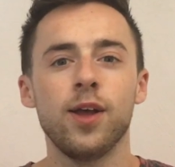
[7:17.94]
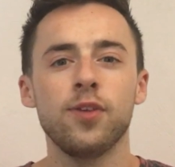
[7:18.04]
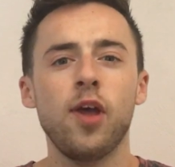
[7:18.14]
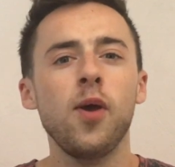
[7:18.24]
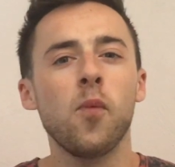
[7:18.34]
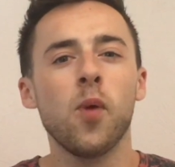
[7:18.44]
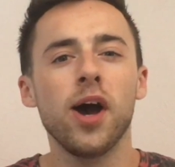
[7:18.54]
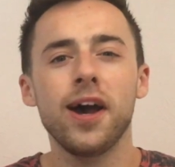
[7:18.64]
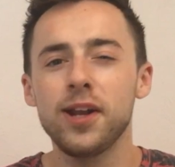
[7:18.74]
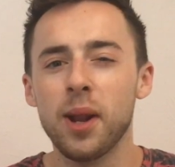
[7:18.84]
So,
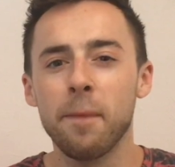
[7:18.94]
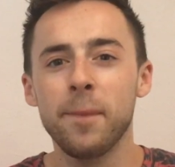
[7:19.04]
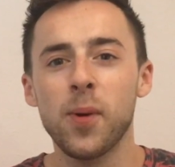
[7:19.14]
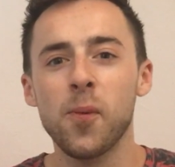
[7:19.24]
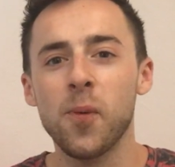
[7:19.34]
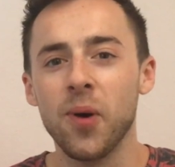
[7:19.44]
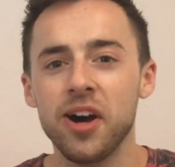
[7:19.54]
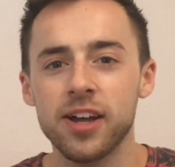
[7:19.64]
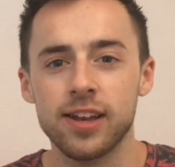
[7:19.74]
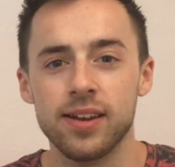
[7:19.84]
word number
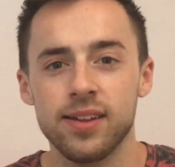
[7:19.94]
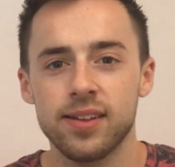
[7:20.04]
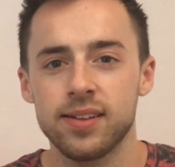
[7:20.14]
1.